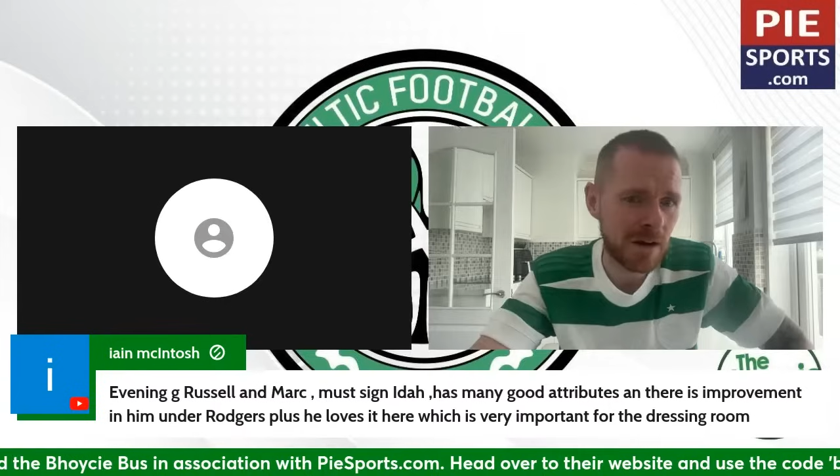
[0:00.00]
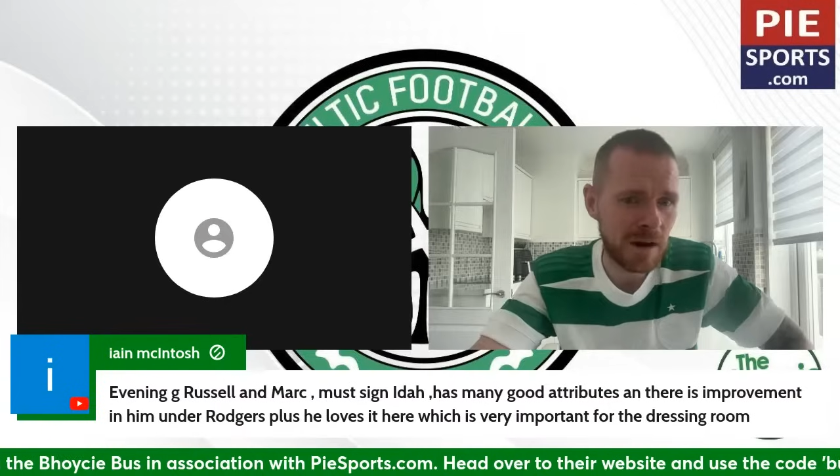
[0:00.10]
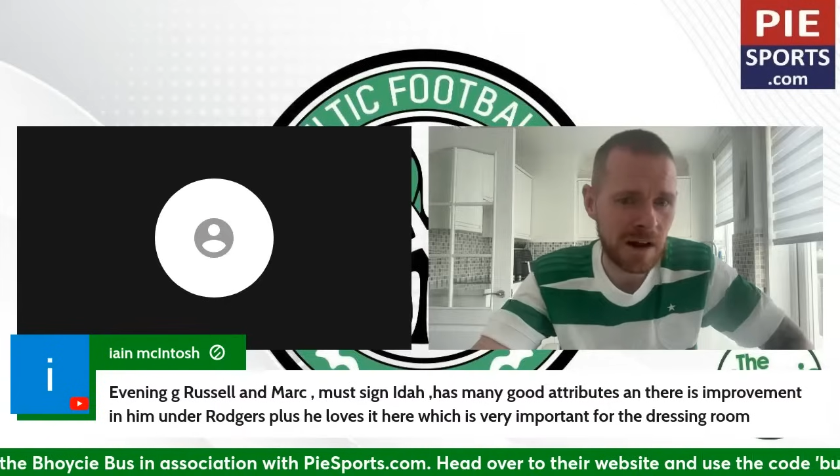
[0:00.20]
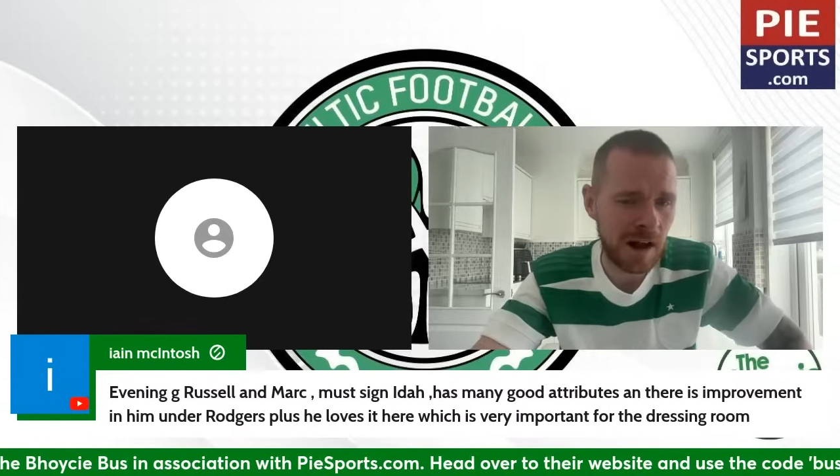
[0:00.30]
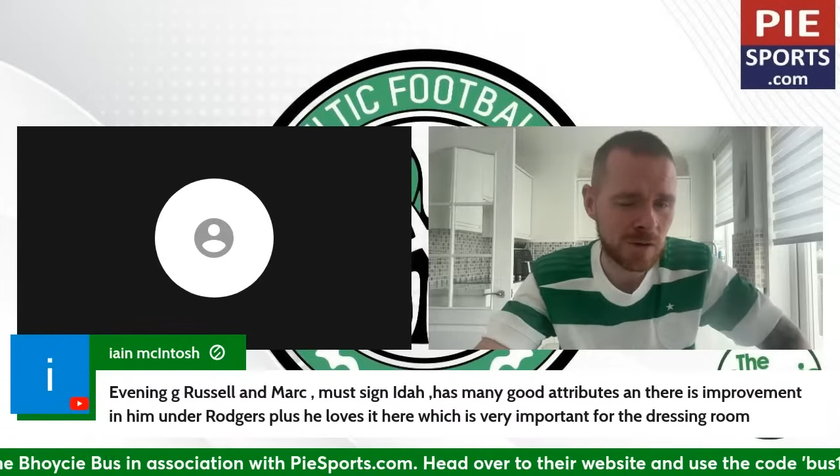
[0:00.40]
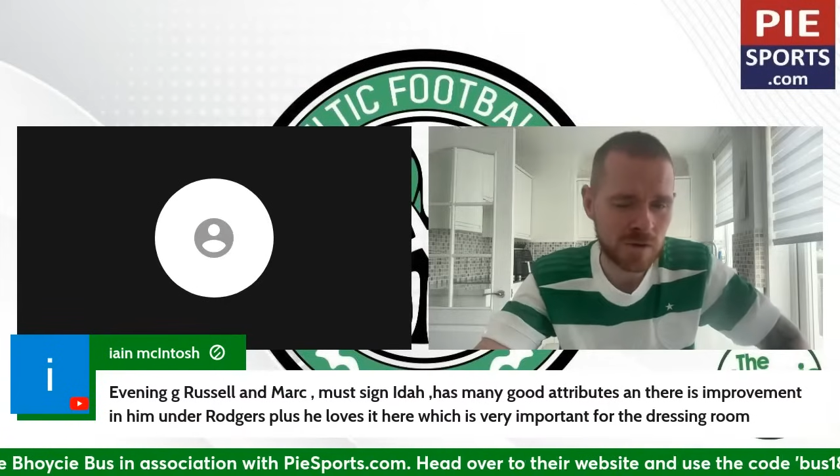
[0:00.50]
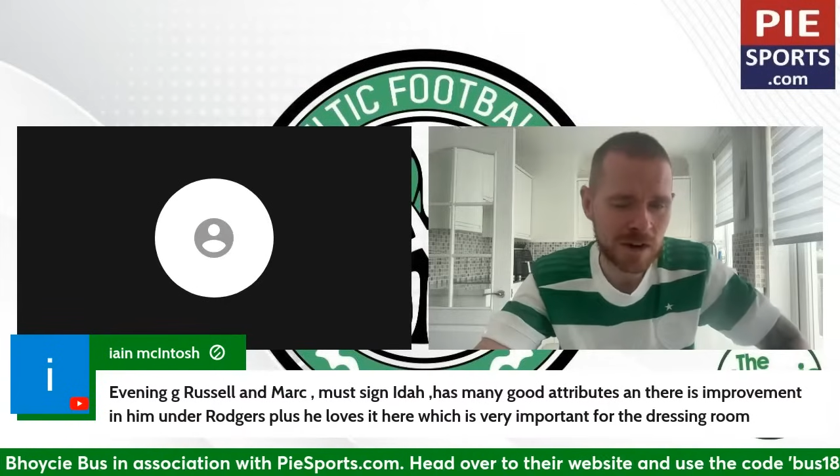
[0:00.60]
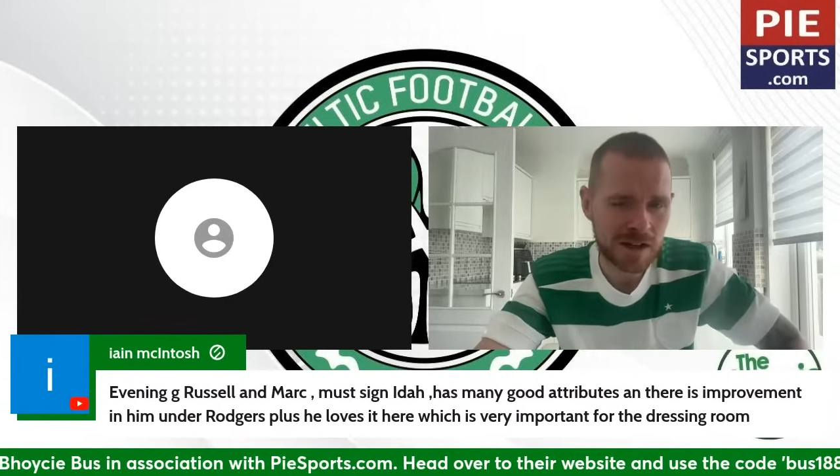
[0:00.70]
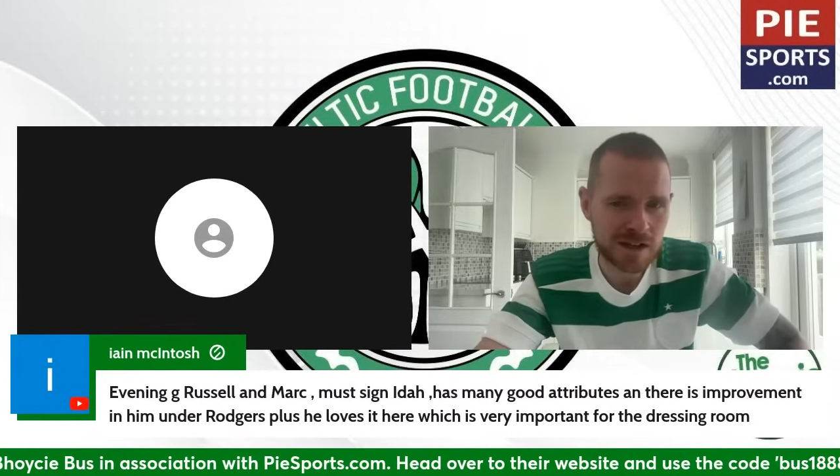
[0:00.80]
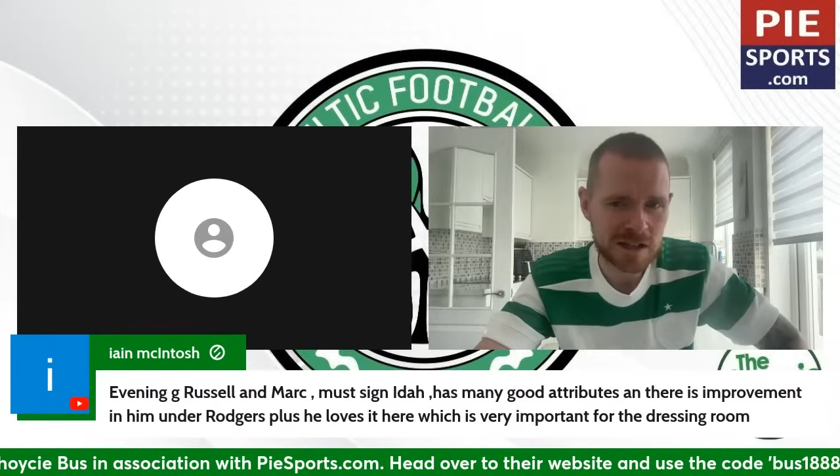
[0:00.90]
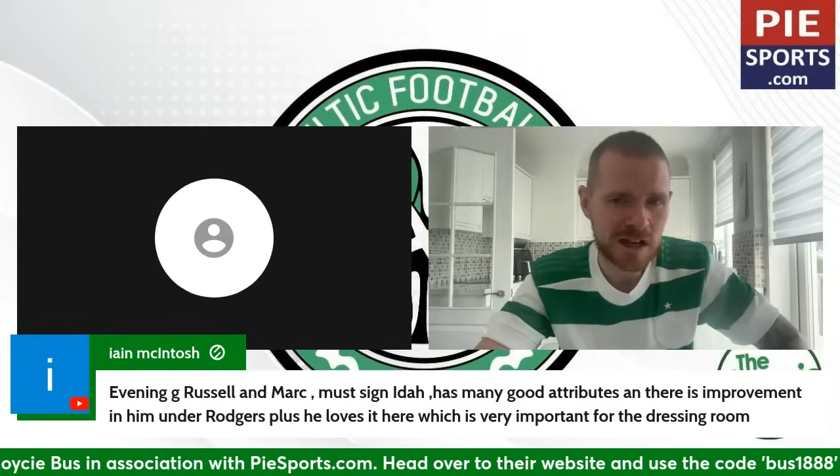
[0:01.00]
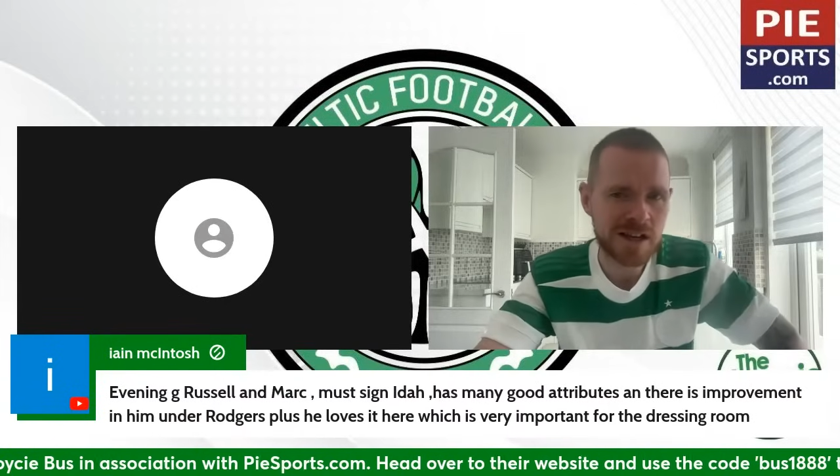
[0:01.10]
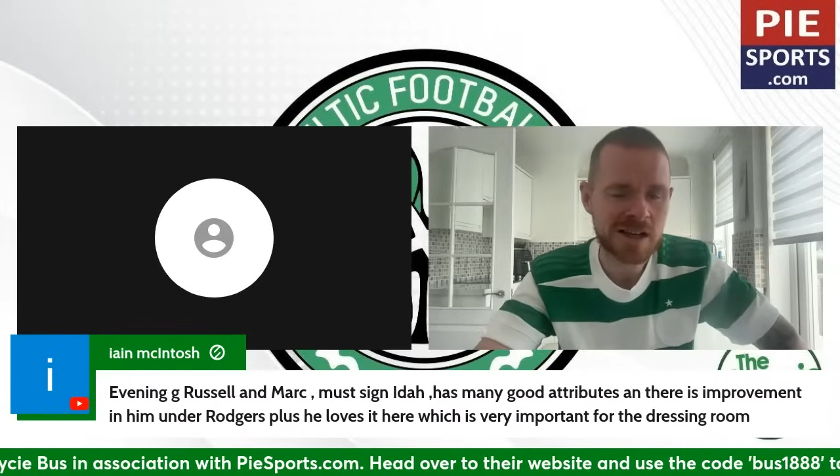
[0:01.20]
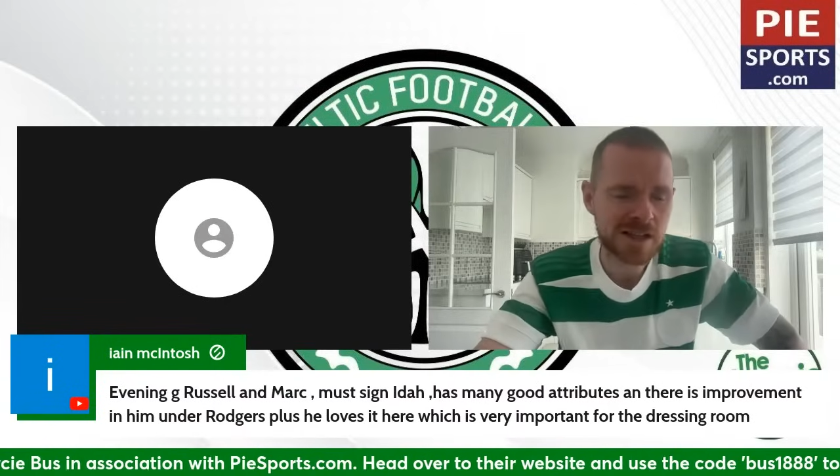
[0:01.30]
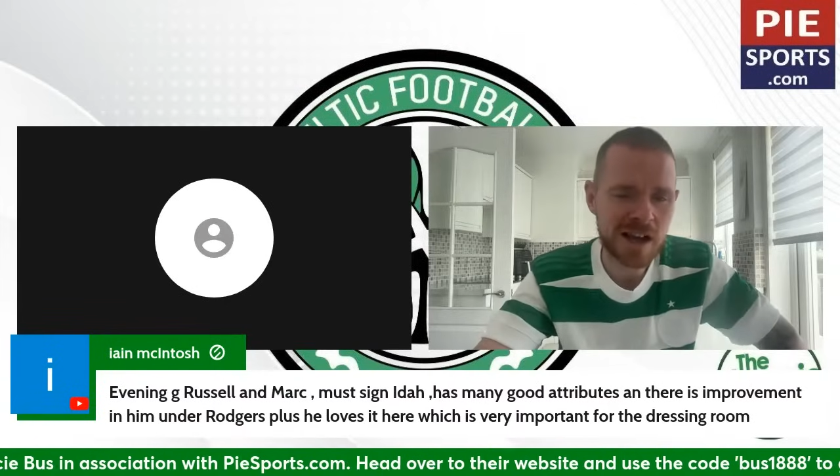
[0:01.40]
I don't think his
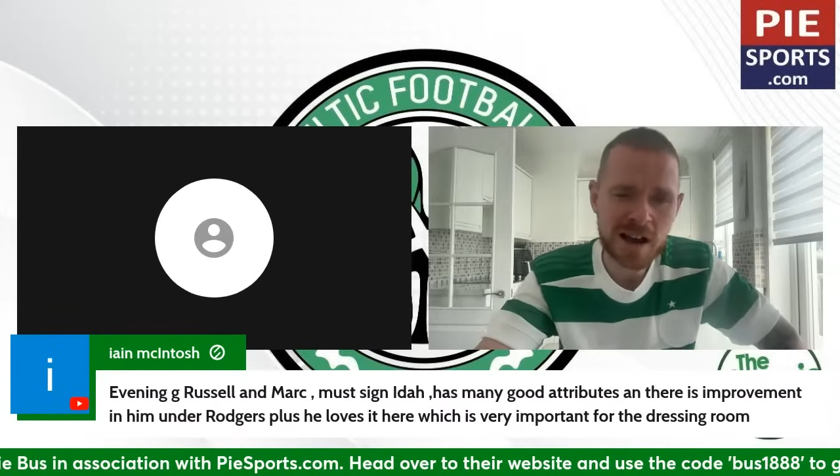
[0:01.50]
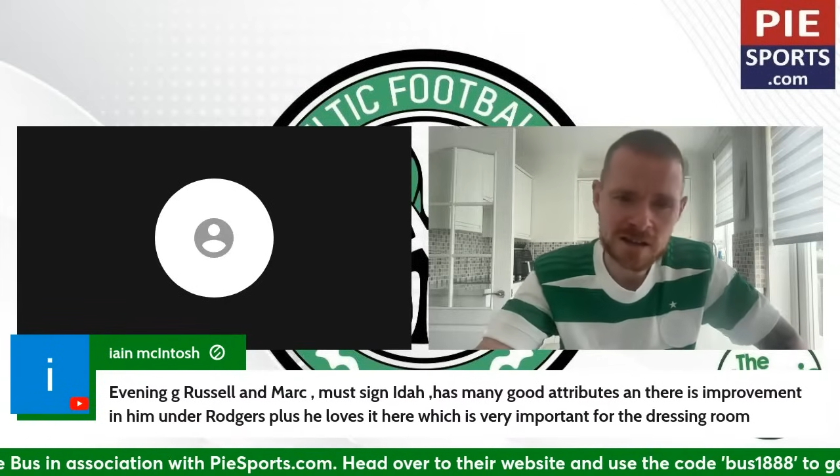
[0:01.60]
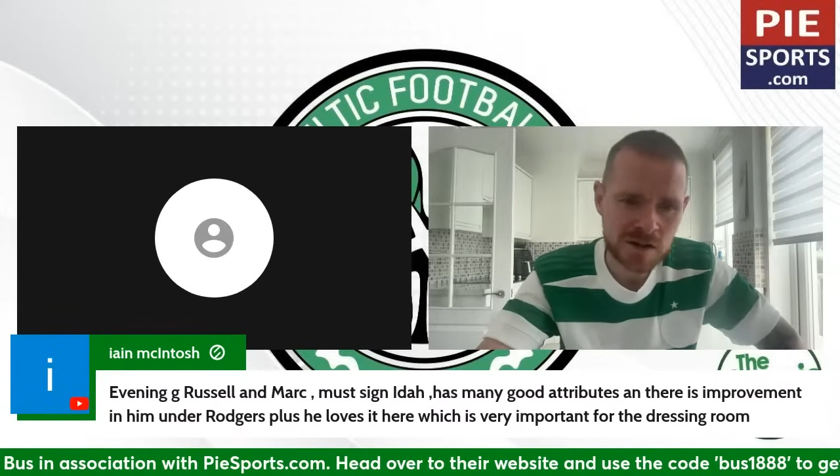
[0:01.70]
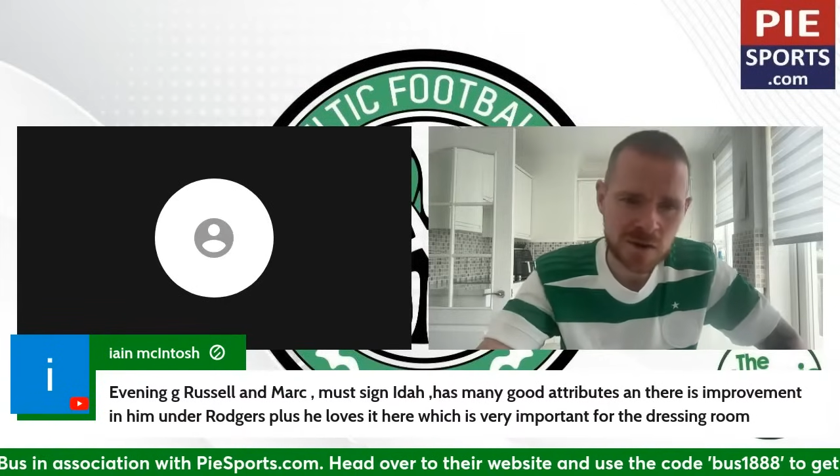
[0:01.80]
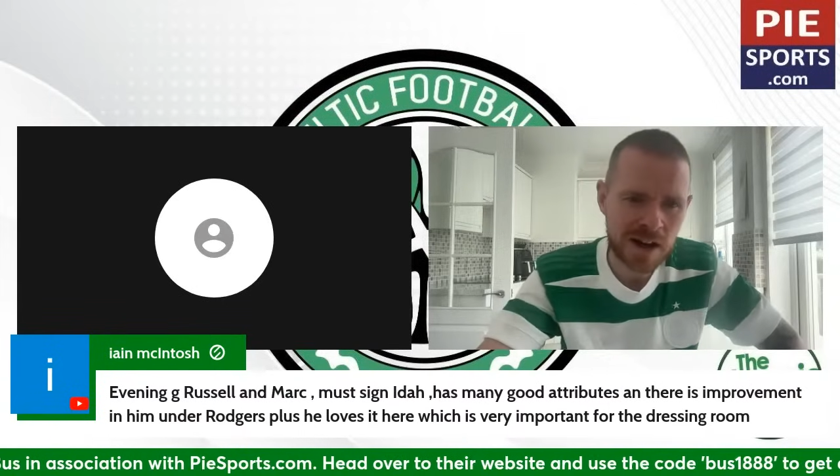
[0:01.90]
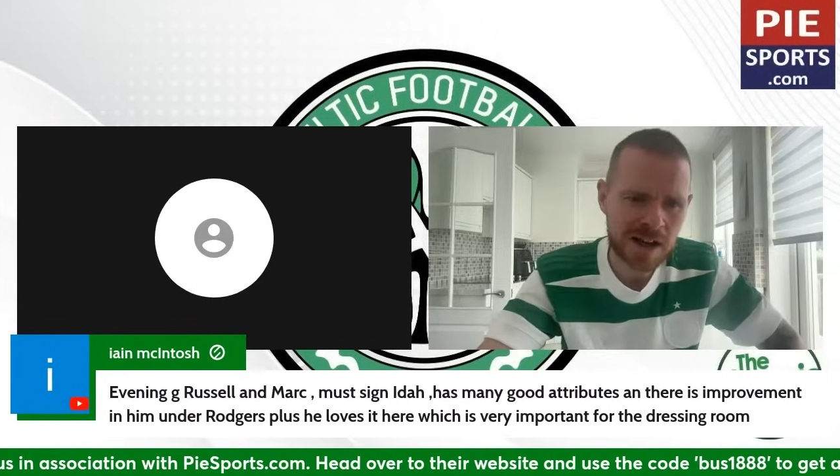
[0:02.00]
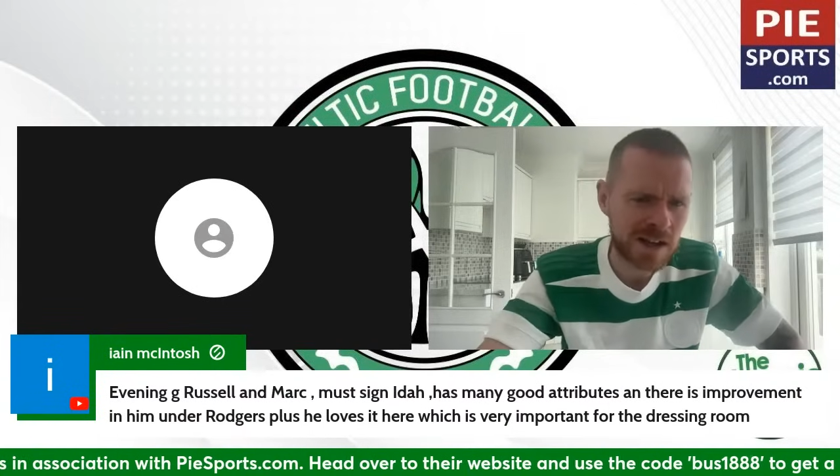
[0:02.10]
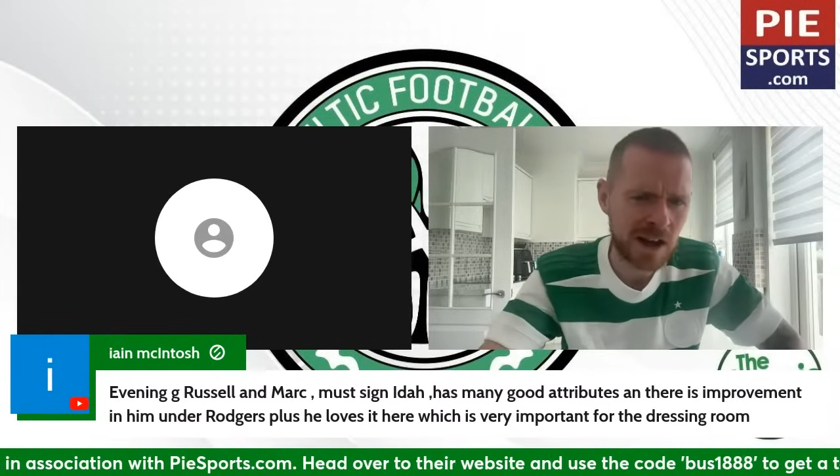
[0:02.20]
career stats is all that great.